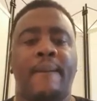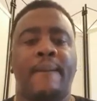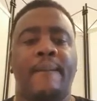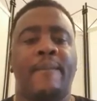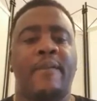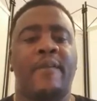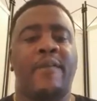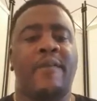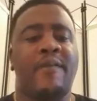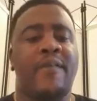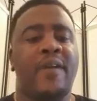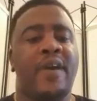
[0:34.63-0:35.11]

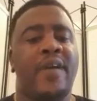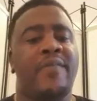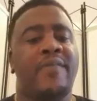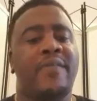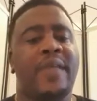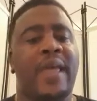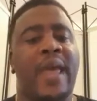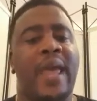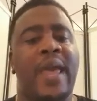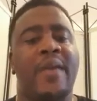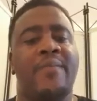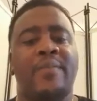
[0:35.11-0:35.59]
the faith
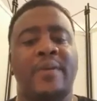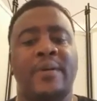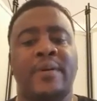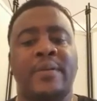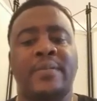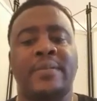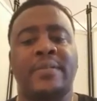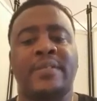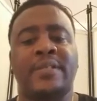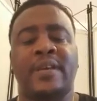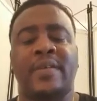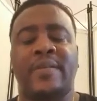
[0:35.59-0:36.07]
that Abraham
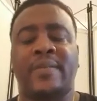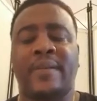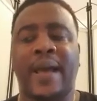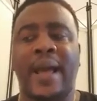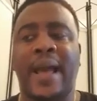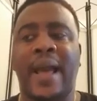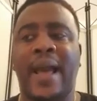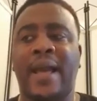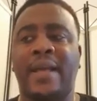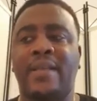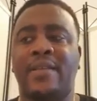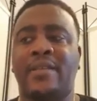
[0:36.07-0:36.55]
and Sarah
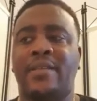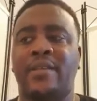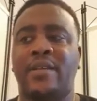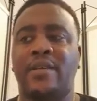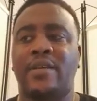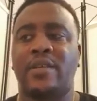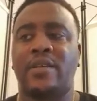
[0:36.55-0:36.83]
had